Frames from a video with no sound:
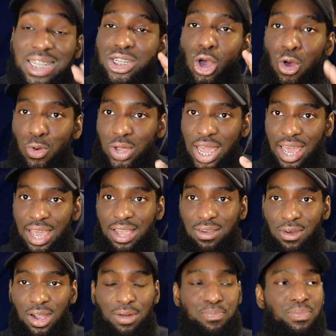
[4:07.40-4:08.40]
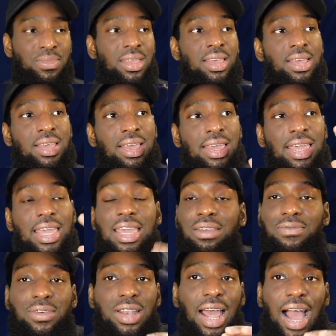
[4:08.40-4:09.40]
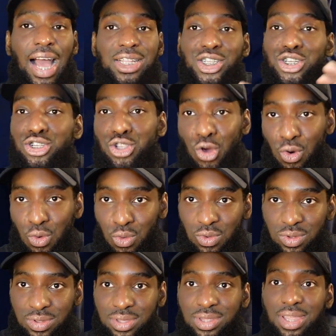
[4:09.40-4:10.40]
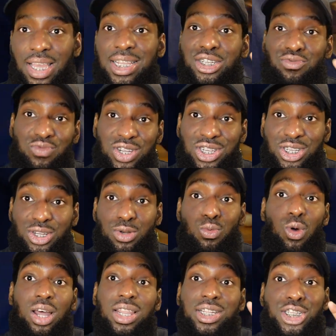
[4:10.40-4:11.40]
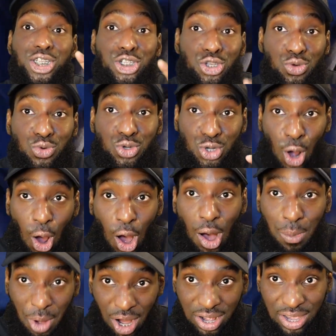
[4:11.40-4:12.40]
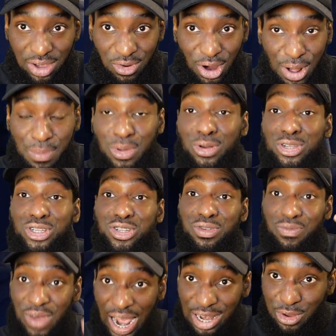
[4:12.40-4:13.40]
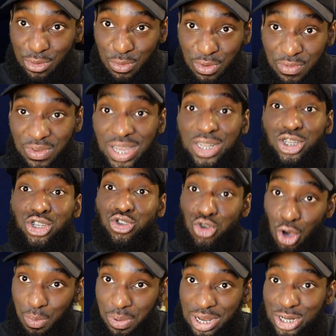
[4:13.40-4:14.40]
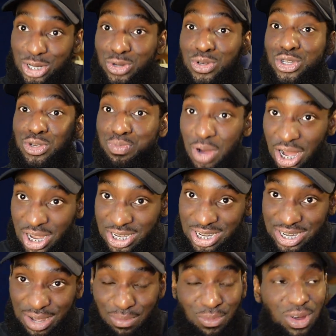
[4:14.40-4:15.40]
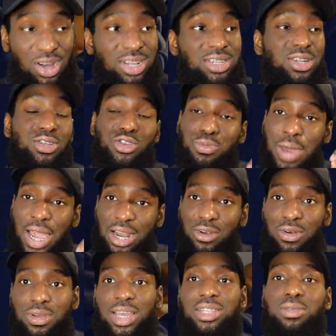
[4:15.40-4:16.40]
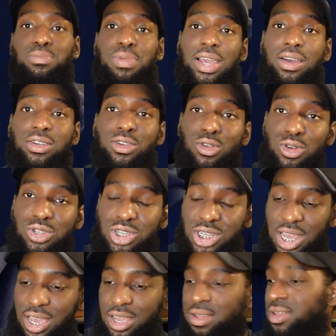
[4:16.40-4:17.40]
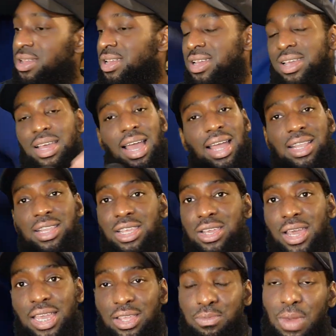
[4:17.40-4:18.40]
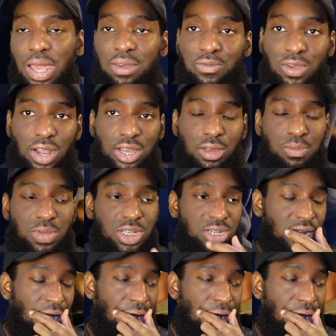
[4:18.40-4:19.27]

it's okay, right? Even as an adult, there's a reason why there's a used car market, right? Because the value of things drop as soon as you purchase them, right? So you may not get to play on the launch day, and yeah, you may feel like you're missing